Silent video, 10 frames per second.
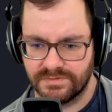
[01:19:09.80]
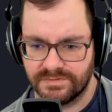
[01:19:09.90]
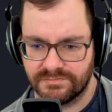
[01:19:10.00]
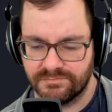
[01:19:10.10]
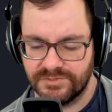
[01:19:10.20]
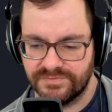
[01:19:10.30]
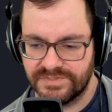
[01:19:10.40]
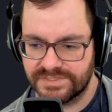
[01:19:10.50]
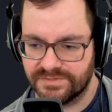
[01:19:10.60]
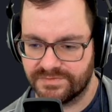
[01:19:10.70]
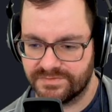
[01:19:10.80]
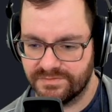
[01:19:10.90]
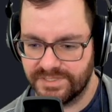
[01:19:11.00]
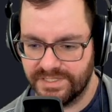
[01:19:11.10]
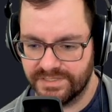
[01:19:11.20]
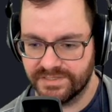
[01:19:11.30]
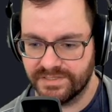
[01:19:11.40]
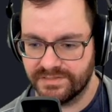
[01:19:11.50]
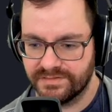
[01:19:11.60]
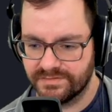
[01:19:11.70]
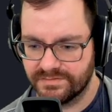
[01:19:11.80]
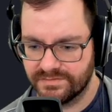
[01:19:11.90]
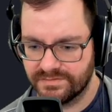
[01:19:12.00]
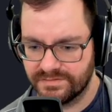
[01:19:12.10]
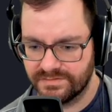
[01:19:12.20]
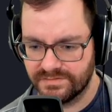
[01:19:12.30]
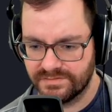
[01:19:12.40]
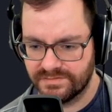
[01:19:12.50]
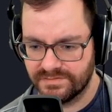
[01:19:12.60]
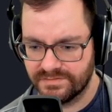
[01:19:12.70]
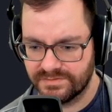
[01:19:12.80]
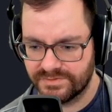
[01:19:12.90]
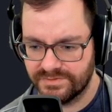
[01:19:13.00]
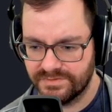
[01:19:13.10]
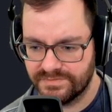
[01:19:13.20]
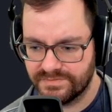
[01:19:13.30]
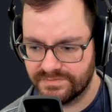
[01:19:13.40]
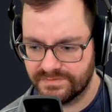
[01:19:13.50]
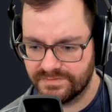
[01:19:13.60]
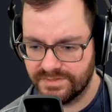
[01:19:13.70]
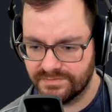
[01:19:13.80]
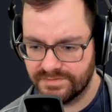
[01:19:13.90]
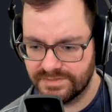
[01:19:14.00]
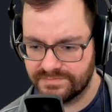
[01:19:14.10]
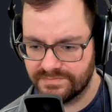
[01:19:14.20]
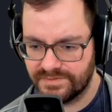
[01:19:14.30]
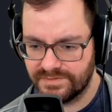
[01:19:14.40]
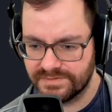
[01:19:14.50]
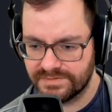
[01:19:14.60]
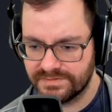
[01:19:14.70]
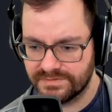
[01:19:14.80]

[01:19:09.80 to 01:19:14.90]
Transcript: Remove doesn't throw an error. True if otherwise false.